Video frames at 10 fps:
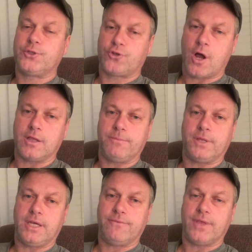strongly
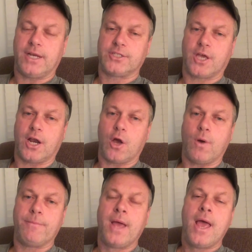believe that it's going to go
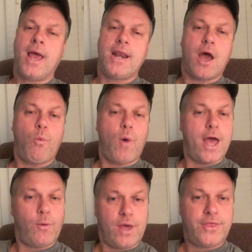up. Now,
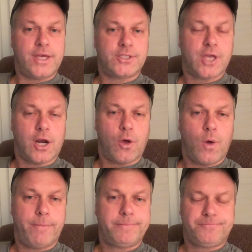why do I think it's going to go
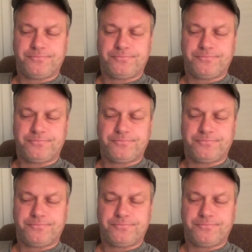up?